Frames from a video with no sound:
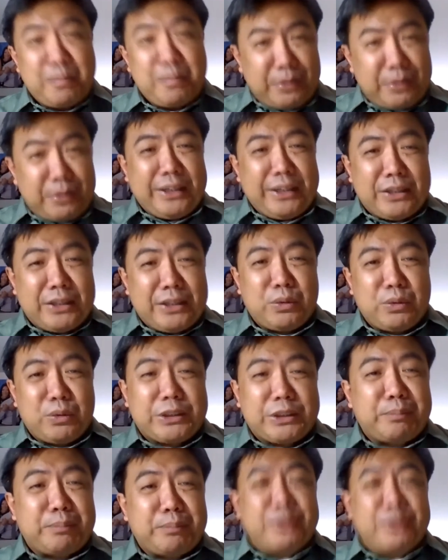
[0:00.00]
prayer
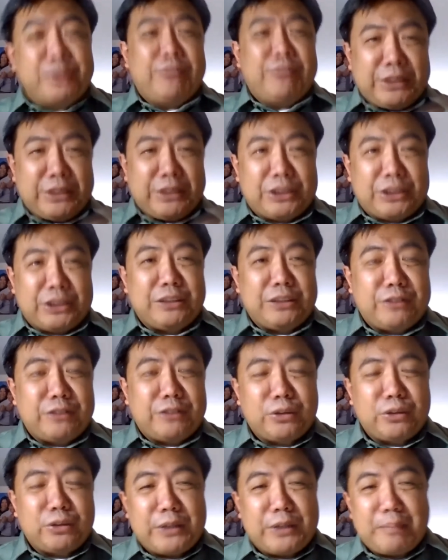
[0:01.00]
was a privilege
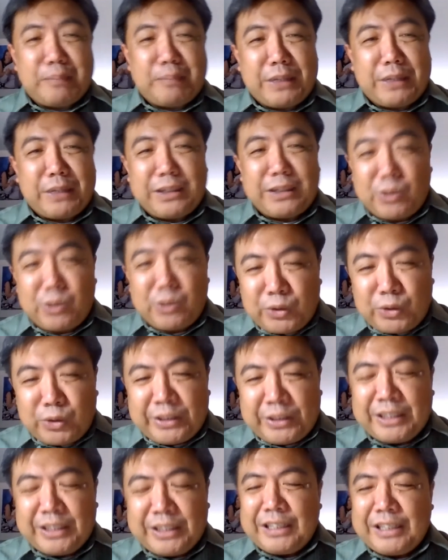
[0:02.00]
given to them by the
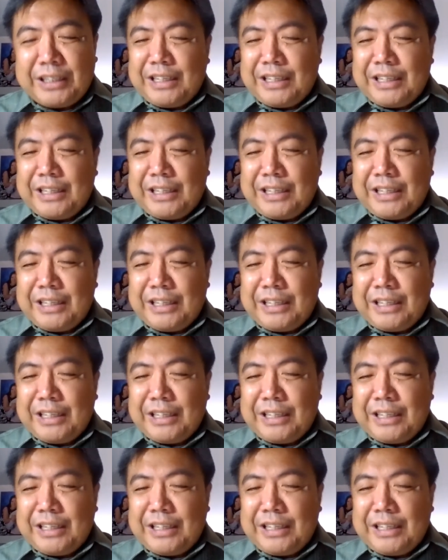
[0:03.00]
Lord.